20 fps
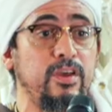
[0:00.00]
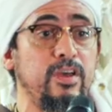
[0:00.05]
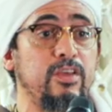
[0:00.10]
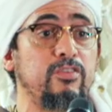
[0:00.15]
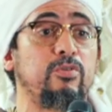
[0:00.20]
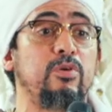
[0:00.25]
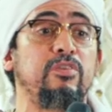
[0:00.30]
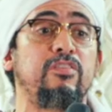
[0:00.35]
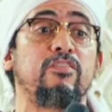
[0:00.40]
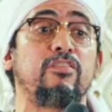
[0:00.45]

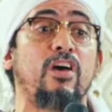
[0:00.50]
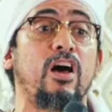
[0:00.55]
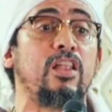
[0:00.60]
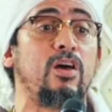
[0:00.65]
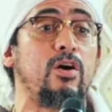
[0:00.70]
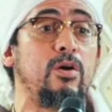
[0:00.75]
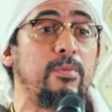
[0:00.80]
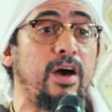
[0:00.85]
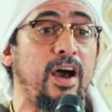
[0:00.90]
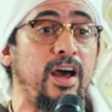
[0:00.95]
So he says,
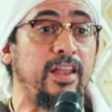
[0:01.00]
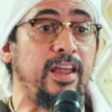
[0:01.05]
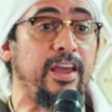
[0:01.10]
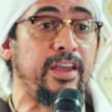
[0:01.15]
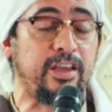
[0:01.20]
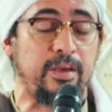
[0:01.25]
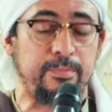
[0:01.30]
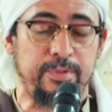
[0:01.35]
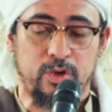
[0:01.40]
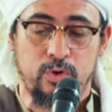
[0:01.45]
Allahumma
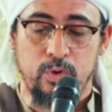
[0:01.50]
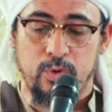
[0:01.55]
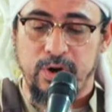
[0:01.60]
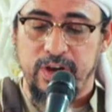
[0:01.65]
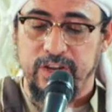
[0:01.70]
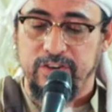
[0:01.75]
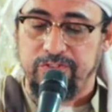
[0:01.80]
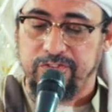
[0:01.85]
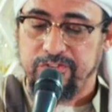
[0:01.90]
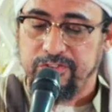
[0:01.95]
alayka bi
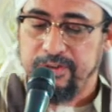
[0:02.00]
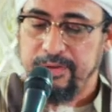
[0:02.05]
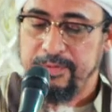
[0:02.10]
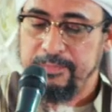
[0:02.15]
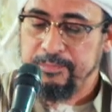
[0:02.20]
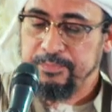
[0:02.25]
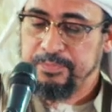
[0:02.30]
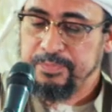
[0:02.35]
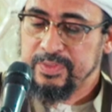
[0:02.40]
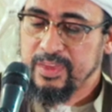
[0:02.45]
Quraysh.
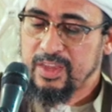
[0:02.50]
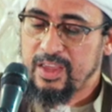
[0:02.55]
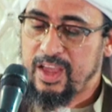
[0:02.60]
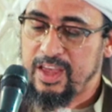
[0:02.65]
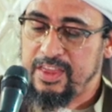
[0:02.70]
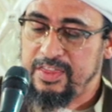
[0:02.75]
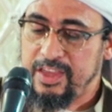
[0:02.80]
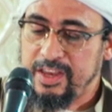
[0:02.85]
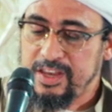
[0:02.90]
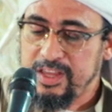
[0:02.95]

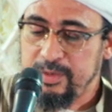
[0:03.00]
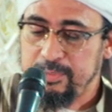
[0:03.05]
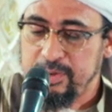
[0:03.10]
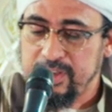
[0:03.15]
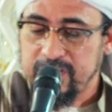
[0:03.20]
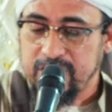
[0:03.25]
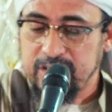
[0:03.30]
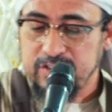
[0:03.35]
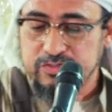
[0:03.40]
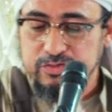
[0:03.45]
And then he
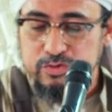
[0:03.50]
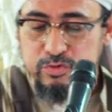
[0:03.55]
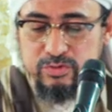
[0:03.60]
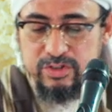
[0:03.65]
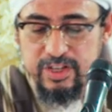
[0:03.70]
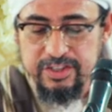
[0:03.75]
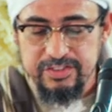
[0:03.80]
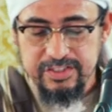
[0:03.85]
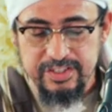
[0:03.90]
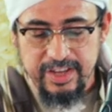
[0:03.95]
begins to
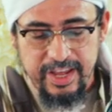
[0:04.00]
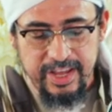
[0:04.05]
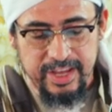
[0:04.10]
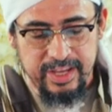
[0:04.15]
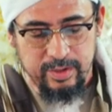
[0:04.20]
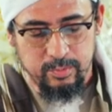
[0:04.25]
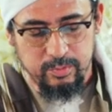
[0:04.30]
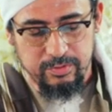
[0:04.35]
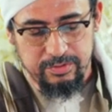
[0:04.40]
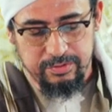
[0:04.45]
list
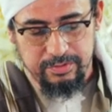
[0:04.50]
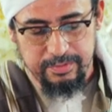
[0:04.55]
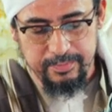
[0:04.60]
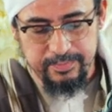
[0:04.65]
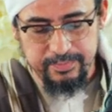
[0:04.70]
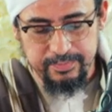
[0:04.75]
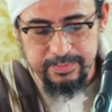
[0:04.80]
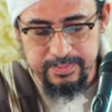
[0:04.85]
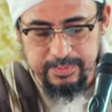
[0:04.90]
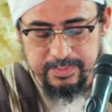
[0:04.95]
names.
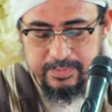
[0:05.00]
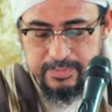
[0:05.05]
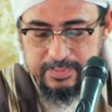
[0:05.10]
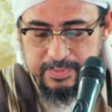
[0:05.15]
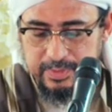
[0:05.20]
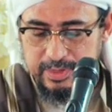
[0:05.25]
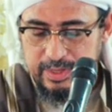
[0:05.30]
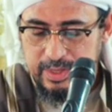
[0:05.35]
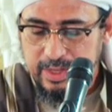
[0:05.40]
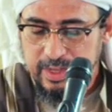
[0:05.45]

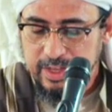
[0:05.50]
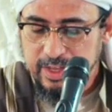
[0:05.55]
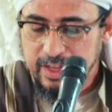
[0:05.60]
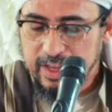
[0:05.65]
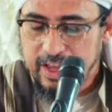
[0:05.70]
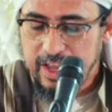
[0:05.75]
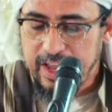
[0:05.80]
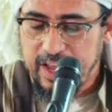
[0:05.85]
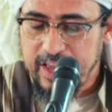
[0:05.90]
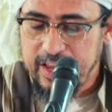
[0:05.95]

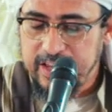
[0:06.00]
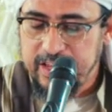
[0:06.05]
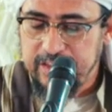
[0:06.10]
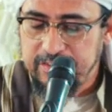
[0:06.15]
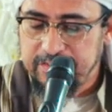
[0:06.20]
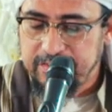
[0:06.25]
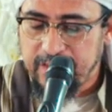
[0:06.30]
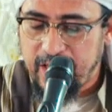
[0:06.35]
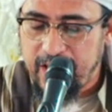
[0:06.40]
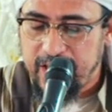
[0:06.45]
And he
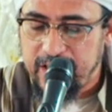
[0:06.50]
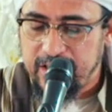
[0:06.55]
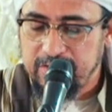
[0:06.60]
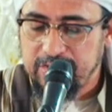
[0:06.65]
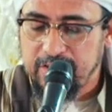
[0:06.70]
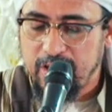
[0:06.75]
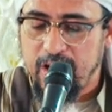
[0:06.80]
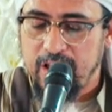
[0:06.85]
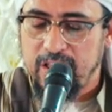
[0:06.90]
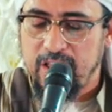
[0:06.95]

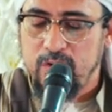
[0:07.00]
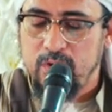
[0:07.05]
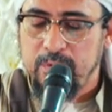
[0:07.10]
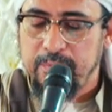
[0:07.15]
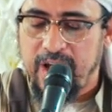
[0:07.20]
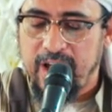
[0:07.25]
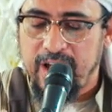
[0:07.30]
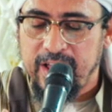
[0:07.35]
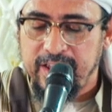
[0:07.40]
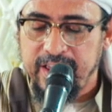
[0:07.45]
says,
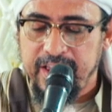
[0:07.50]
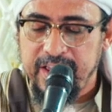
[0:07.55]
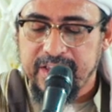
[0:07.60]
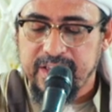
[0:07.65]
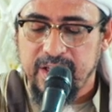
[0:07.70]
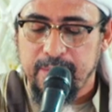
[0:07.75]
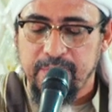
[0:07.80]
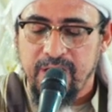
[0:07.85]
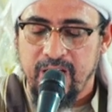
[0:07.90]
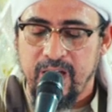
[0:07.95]
Allahumma
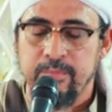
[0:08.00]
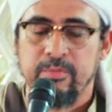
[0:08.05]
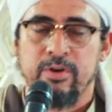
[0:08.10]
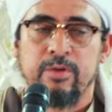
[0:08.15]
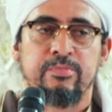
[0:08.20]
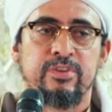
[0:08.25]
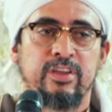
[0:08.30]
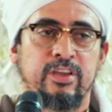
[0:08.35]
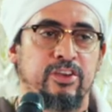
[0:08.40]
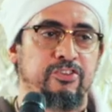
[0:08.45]
alayka bi Amr
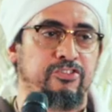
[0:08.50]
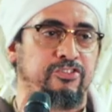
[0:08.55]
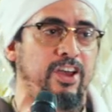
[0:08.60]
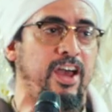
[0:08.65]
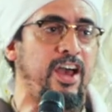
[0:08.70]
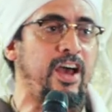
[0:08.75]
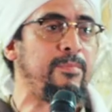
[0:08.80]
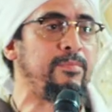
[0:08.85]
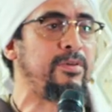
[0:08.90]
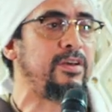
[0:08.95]
ibn
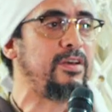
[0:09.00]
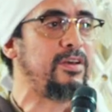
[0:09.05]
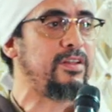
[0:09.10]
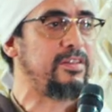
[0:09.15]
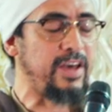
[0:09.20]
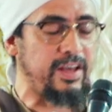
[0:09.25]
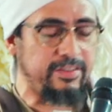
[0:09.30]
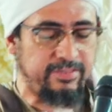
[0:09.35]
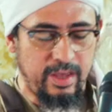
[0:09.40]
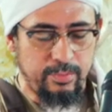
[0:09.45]
Hisham,
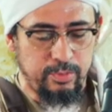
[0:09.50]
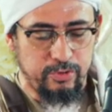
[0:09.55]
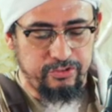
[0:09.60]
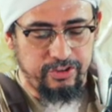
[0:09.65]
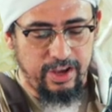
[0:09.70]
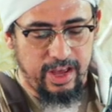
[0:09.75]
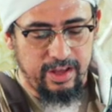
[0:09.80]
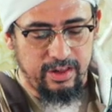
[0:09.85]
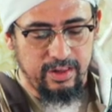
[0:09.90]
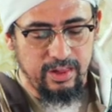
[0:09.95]
that's Abu
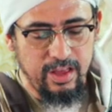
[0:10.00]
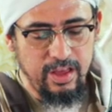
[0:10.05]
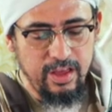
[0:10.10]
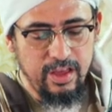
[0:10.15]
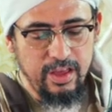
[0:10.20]
Jahl,